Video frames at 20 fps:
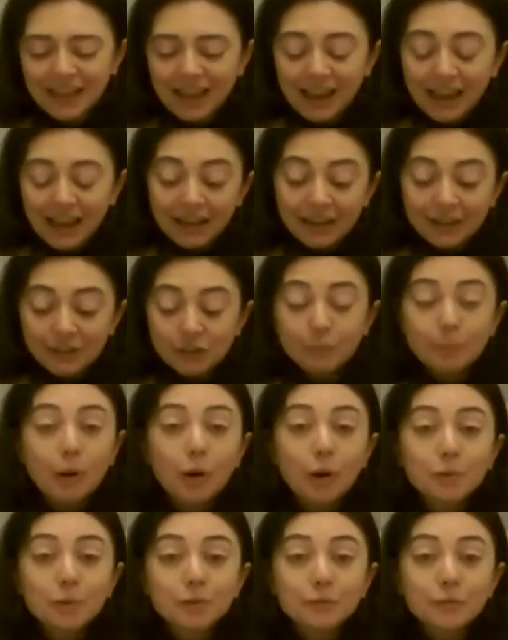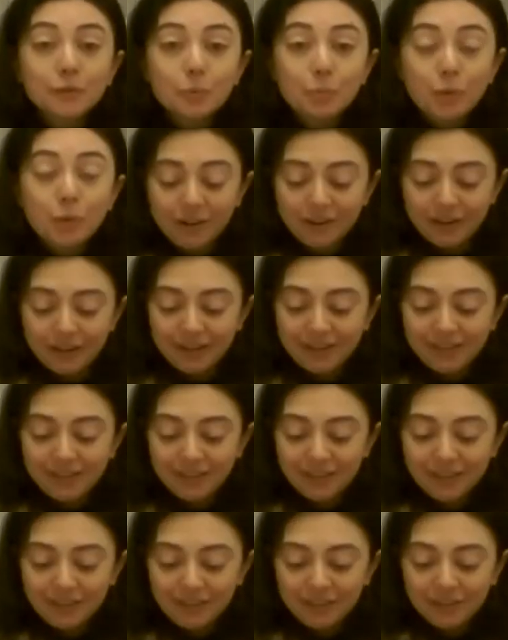And I suppose if you wanted,
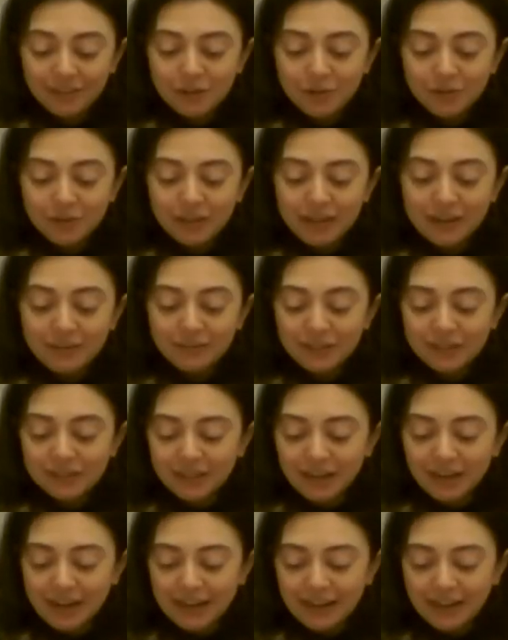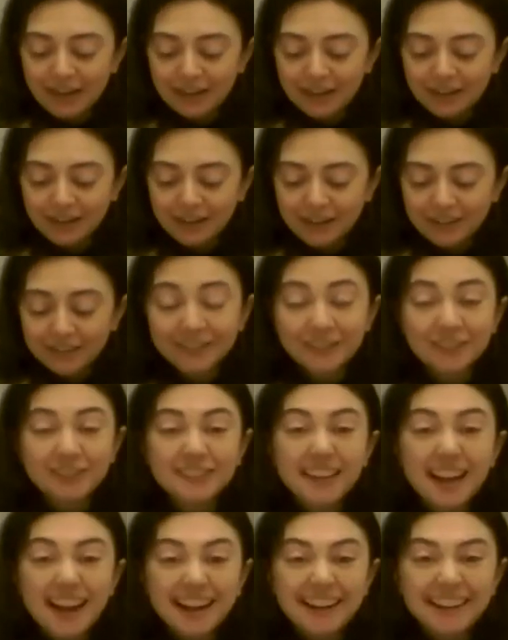you could even tie it a little
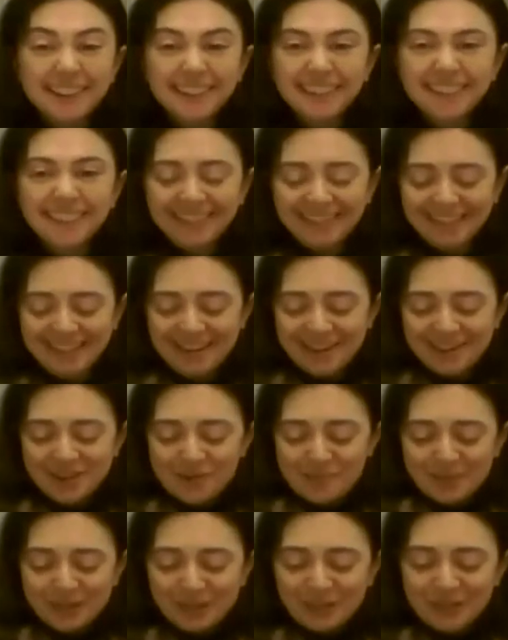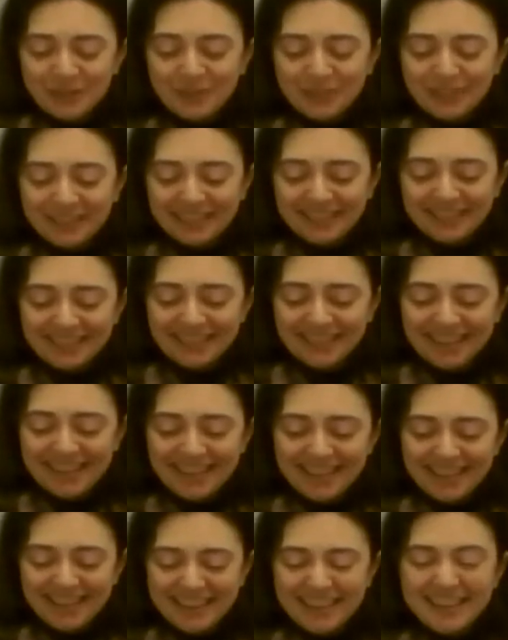tighter and almost use it
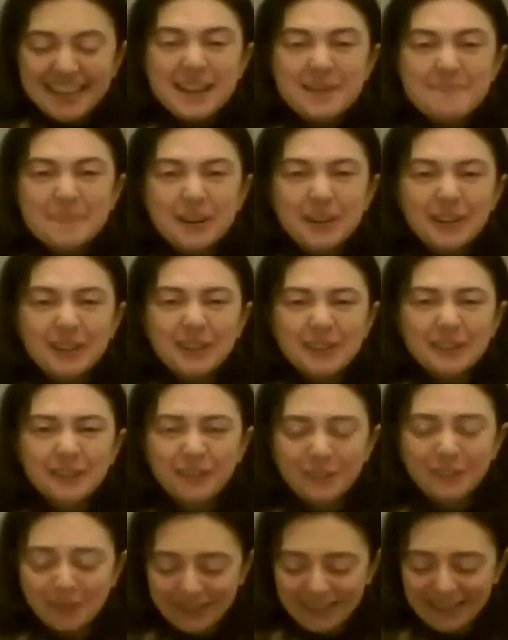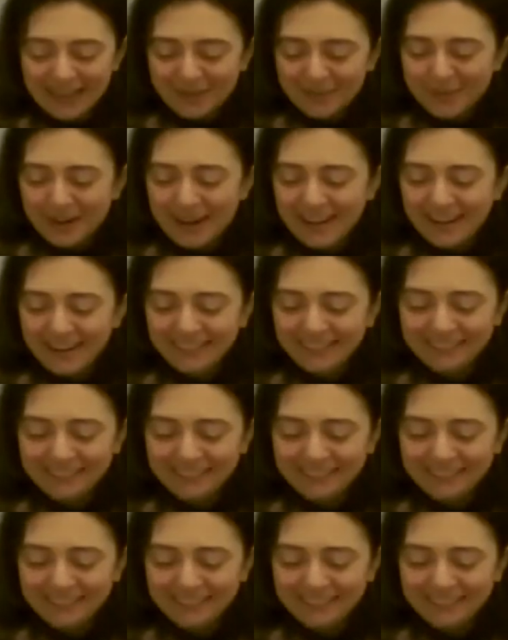to keep it on your foot that way.